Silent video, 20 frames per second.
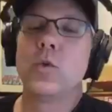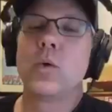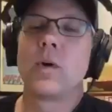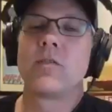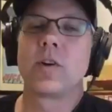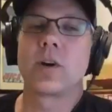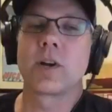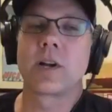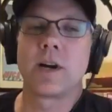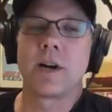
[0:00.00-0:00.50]

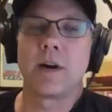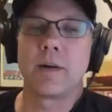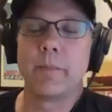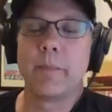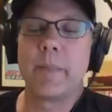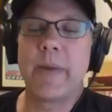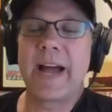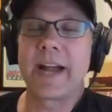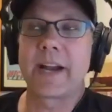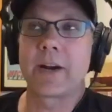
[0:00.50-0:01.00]
ever come
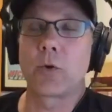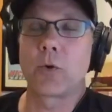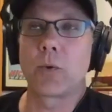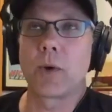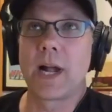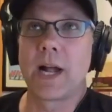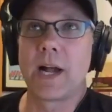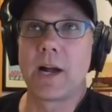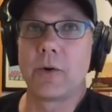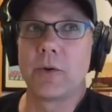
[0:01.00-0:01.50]
back
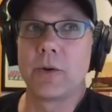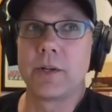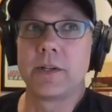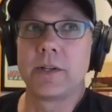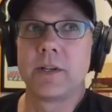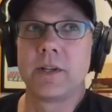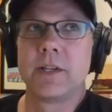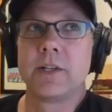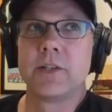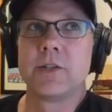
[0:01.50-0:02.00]
around
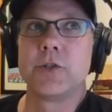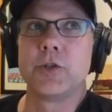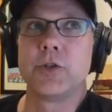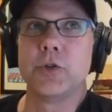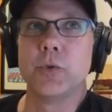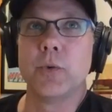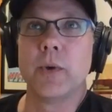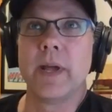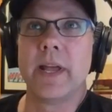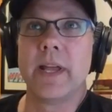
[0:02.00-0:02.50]

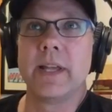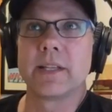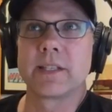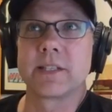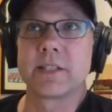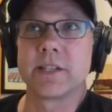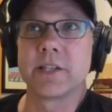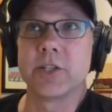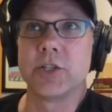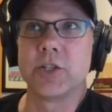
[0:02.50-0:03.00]
to a
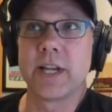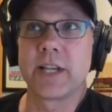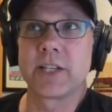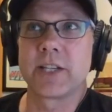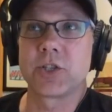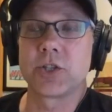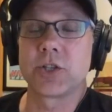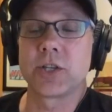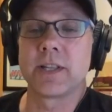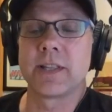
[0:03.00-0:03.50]

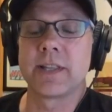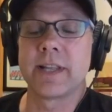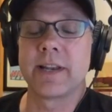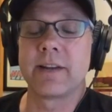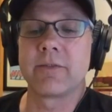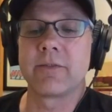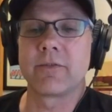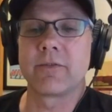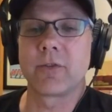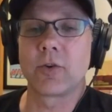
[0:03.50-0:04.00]
suggestion that
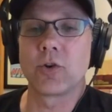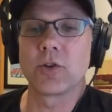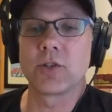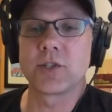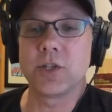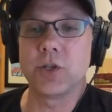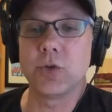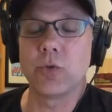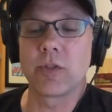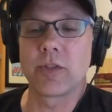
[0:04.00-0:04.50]
at
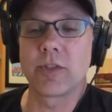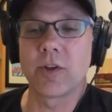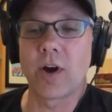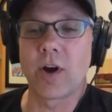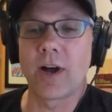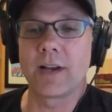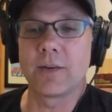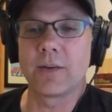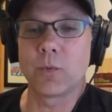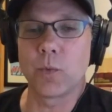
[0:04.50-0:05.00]
first you
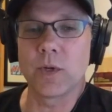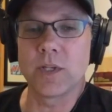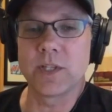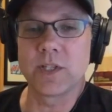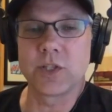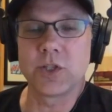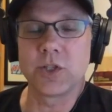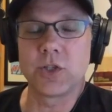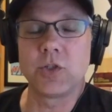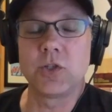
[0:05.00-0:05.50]
thought
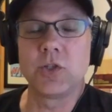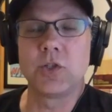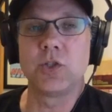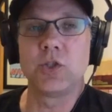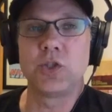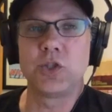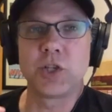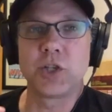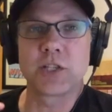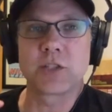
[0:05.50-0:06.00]
was
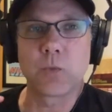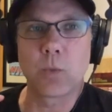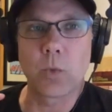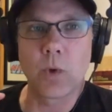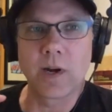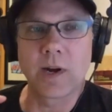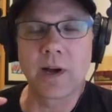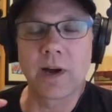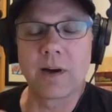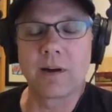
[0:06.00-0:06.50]
just
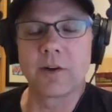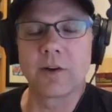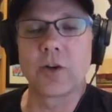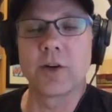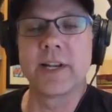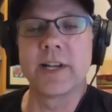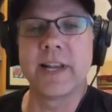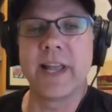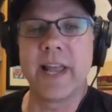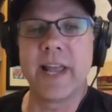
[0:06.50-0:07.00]

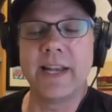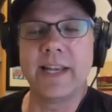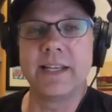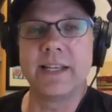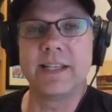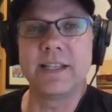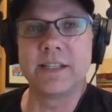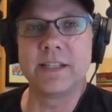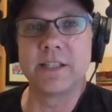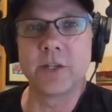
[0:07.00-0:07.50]
180
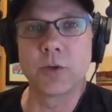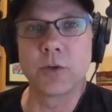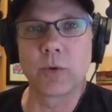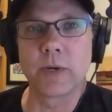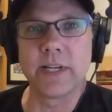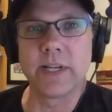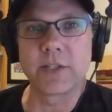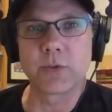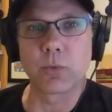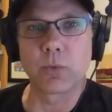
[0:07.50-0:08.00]

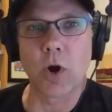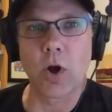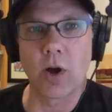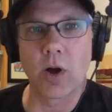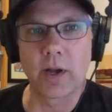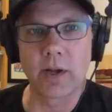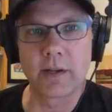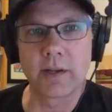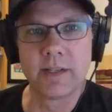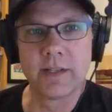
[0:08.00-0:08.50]
degrees
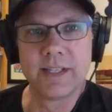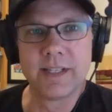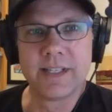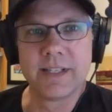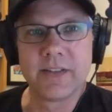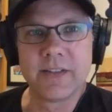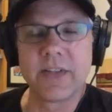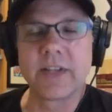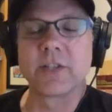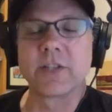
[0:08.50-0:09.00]
wrong,
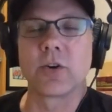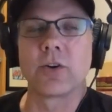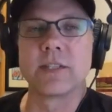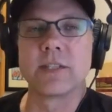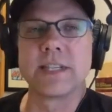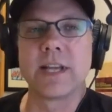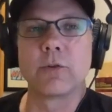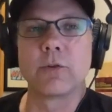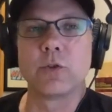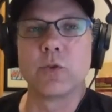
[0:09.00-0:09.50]
that
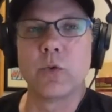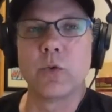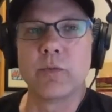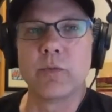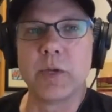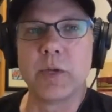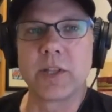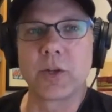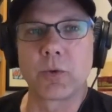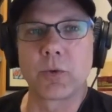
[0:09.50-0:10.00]
turns out to have
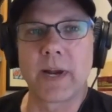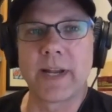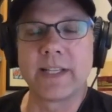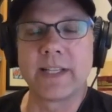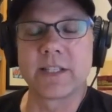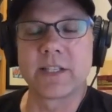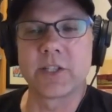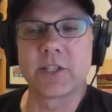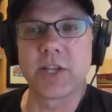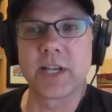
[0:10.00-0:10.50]
been the right
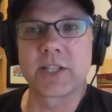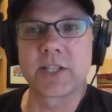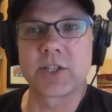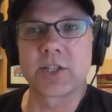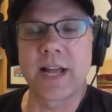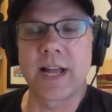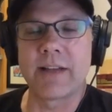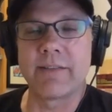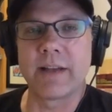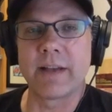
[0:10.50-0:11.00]

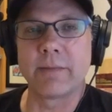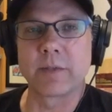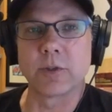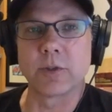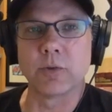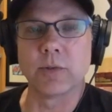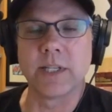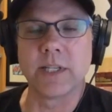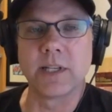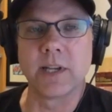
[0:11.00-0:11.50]
suggestion? I've
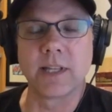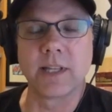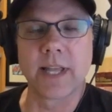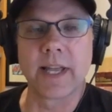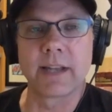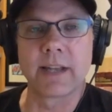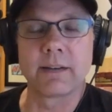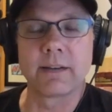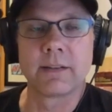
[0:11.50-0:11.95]
absolutely done that.